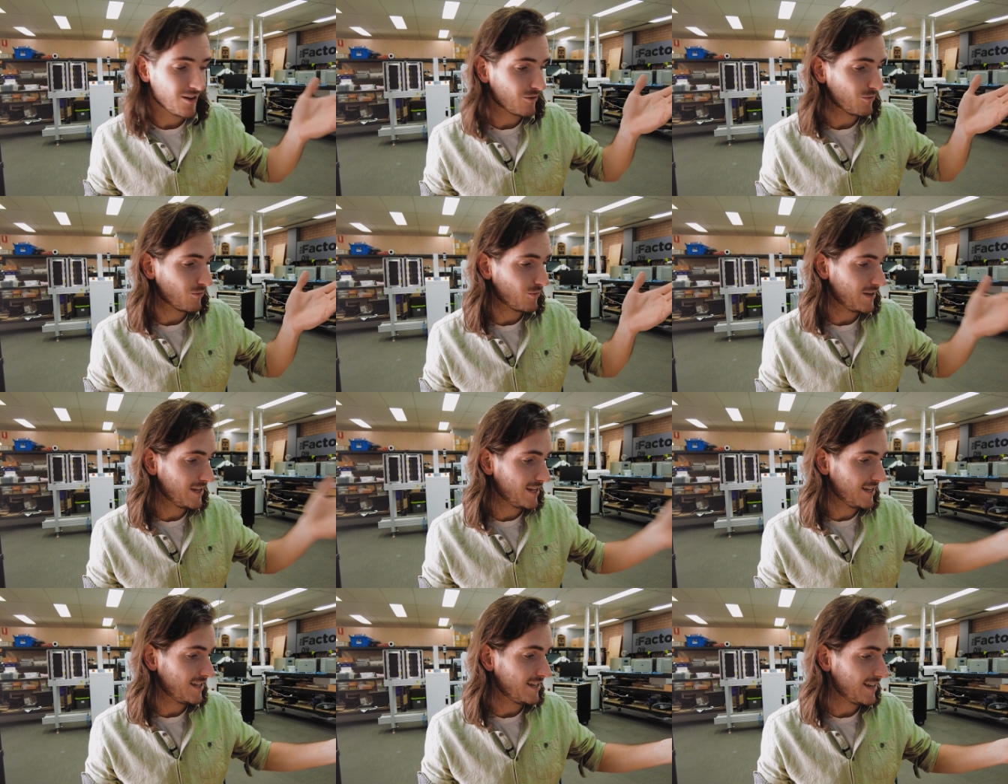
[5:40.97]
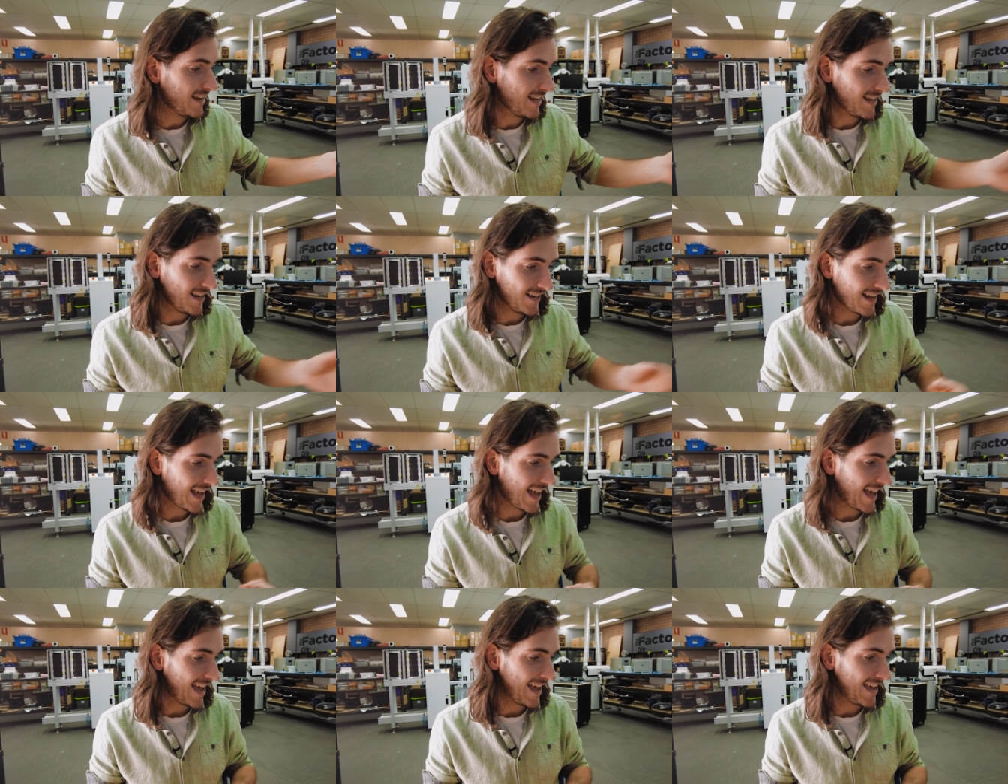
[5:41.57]
we
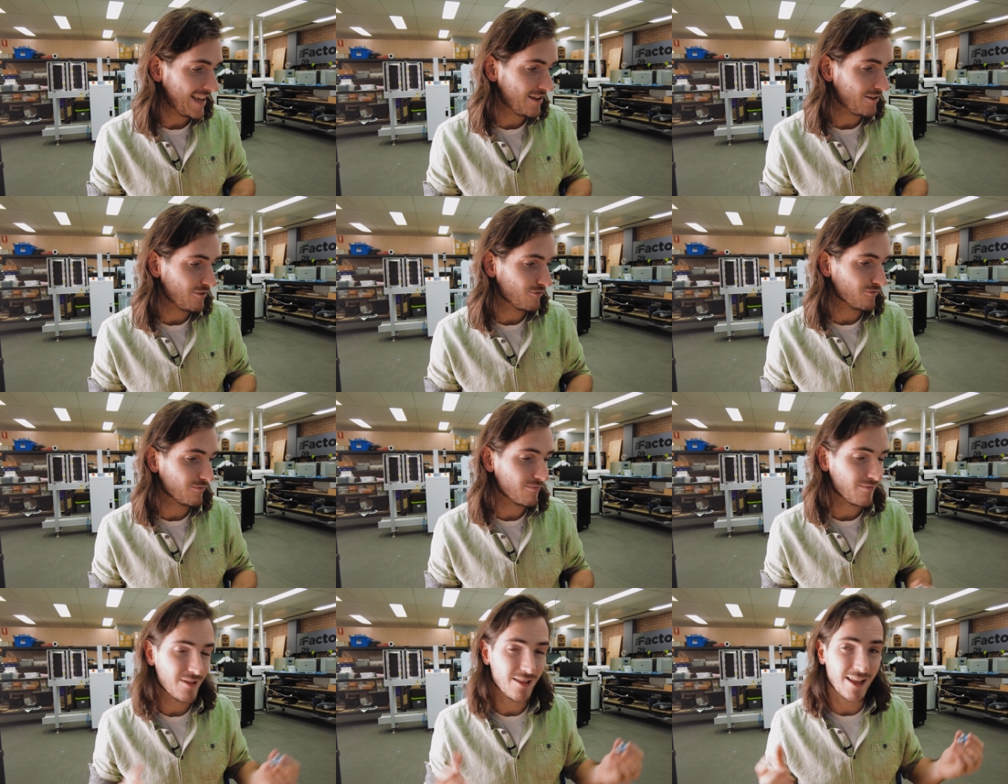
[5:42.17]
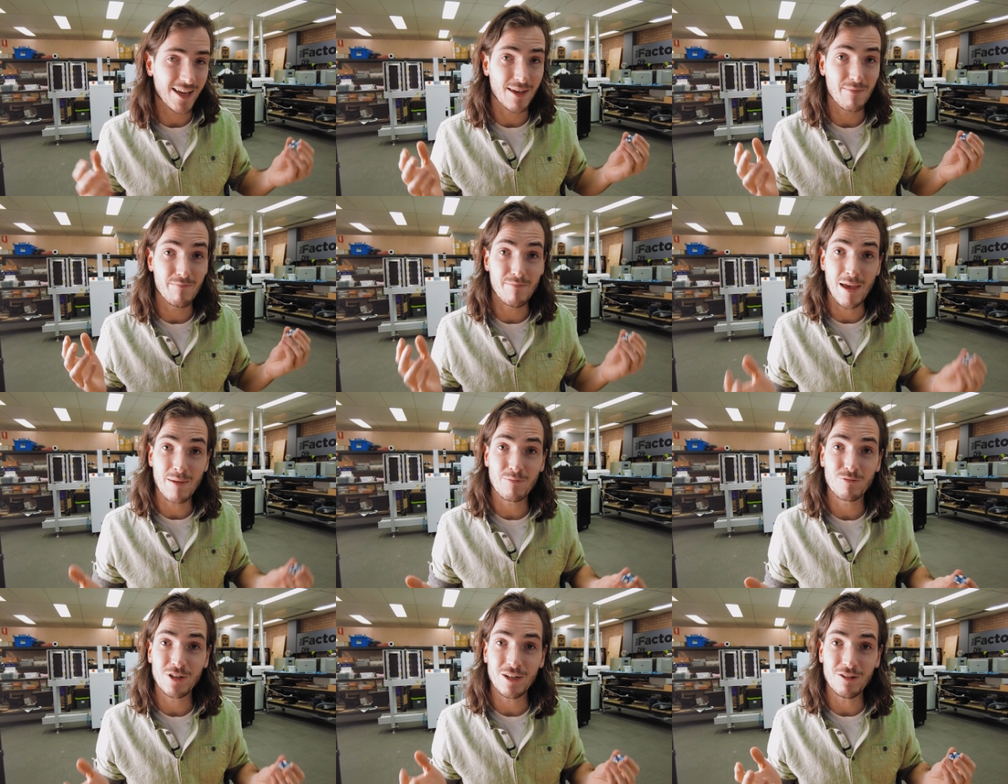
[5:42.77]
need a
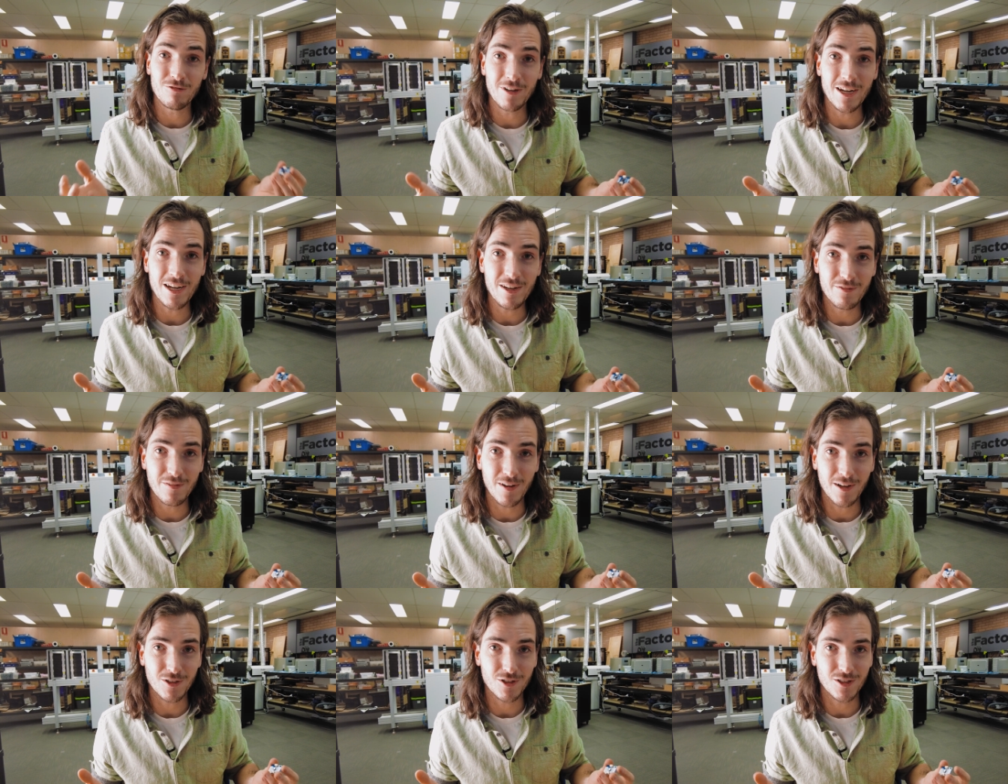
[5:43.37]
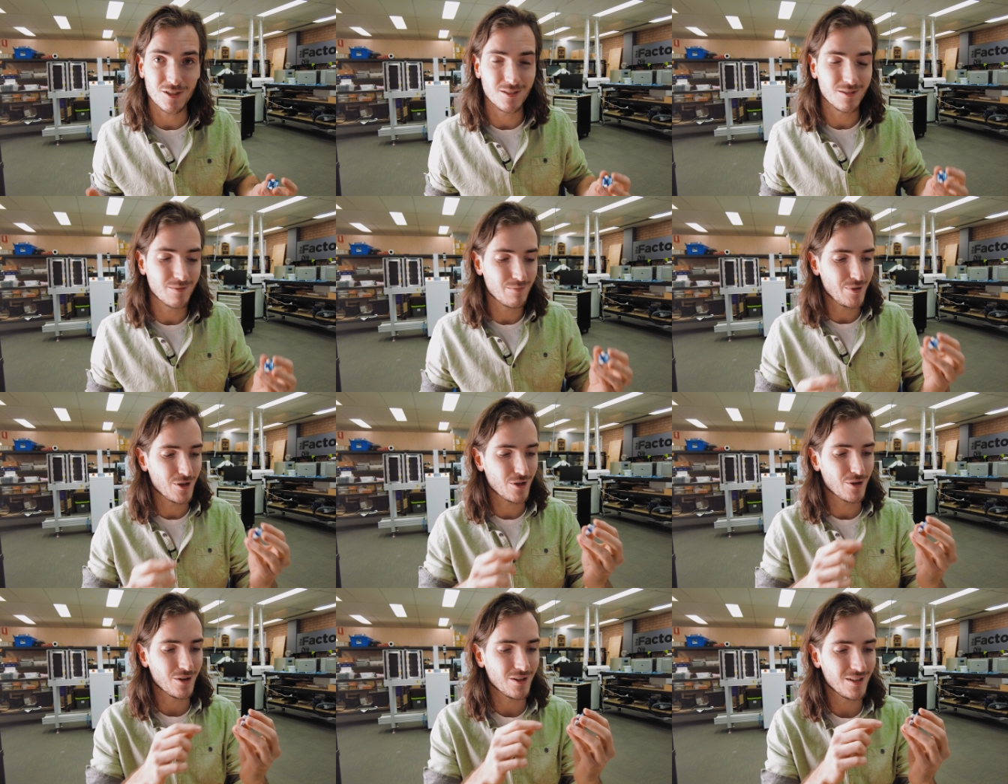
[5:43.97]
memory read function,
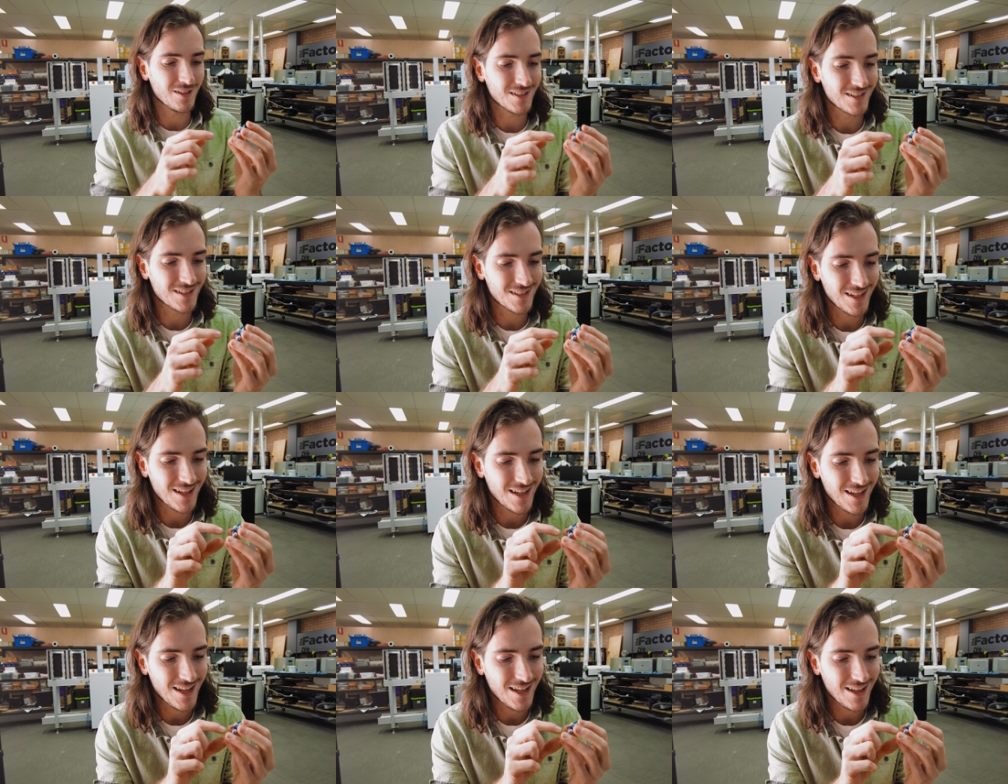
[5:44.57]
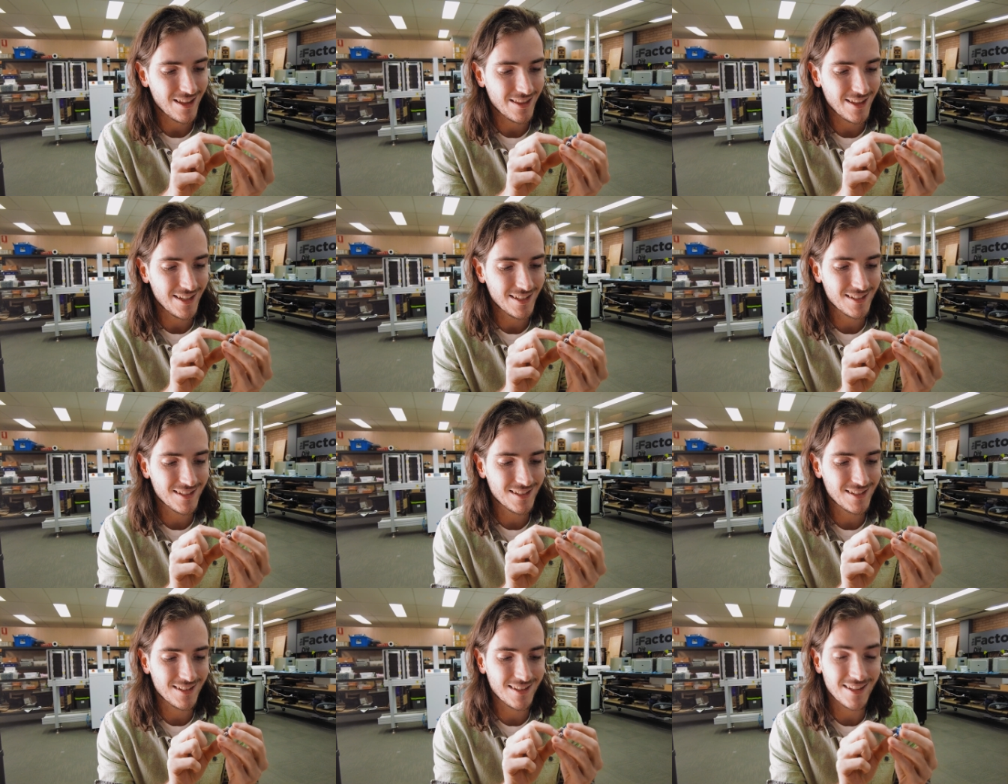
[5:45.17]
because
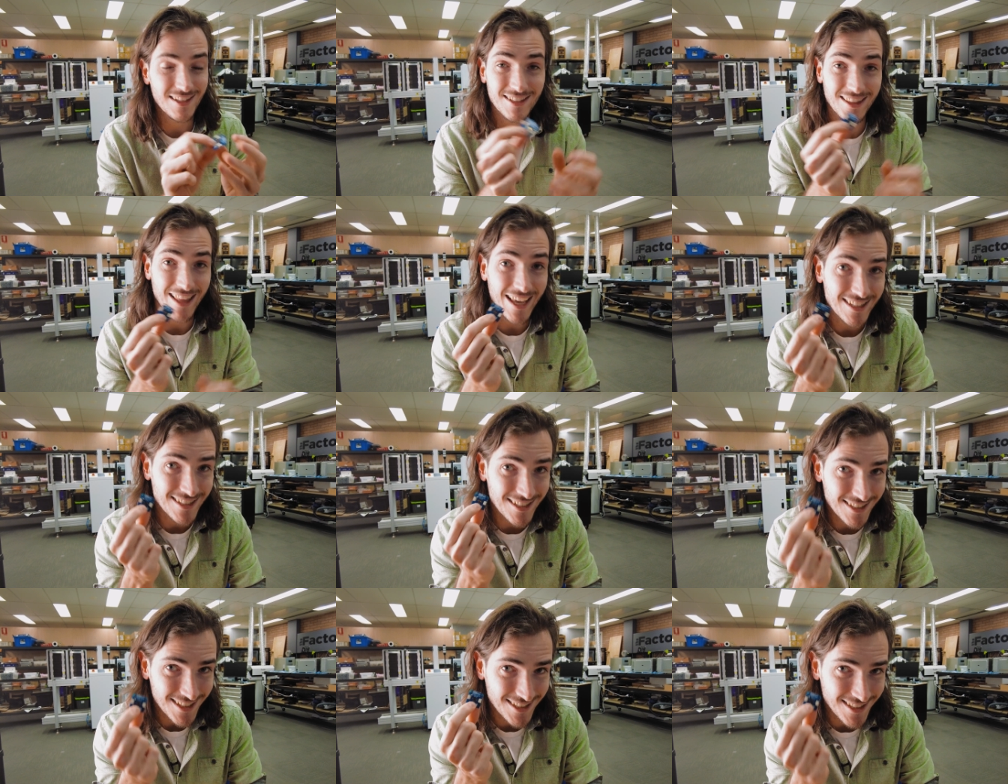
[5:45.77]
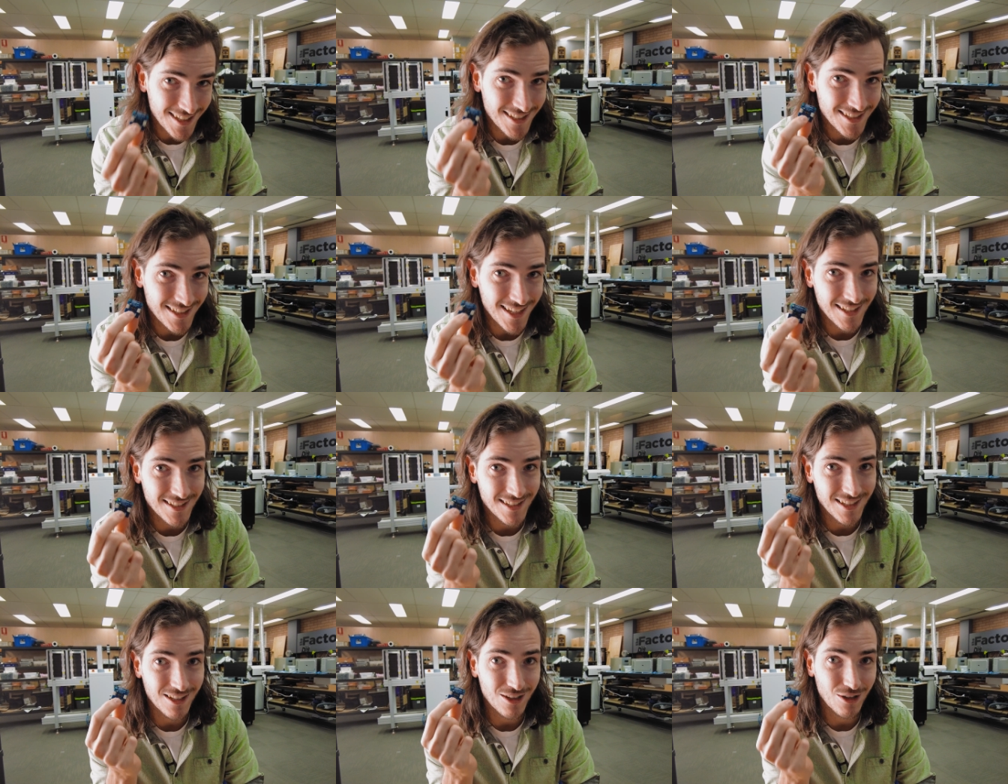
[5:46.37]
this laser distance
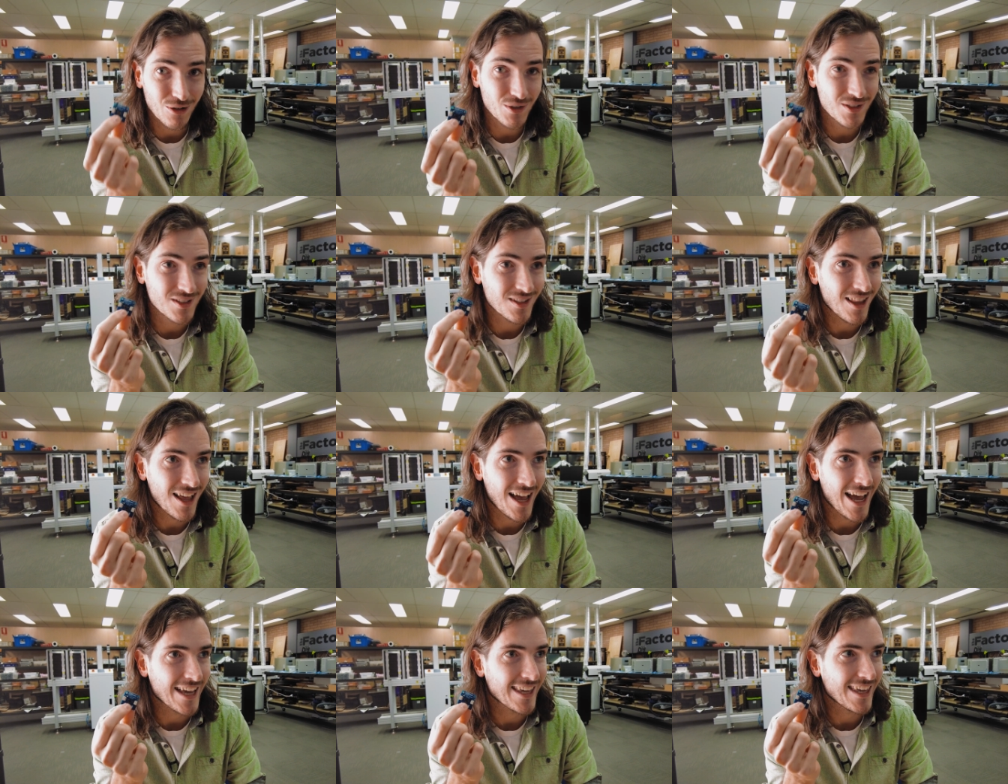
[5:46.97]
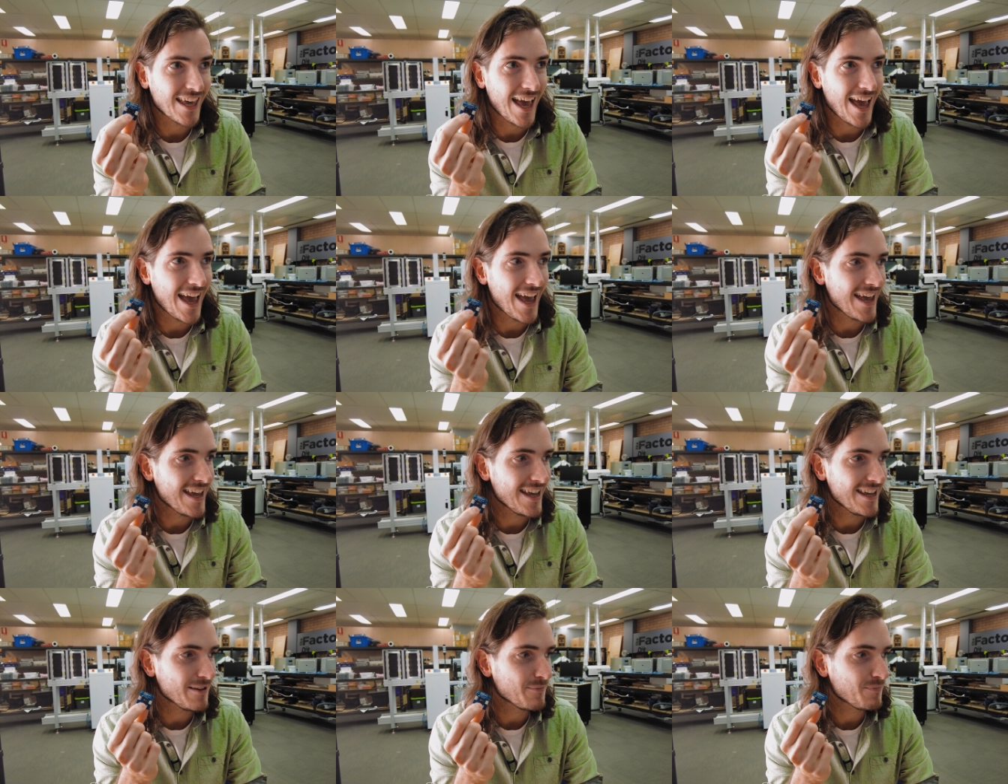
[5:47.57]
sensor looks like
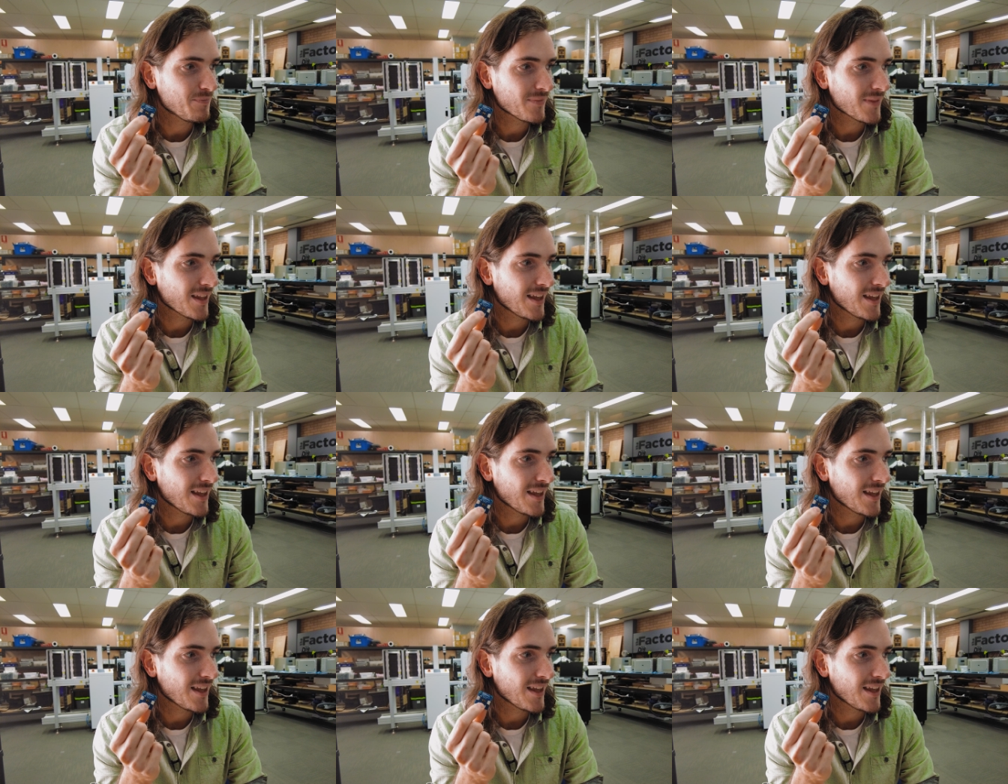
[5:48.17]
a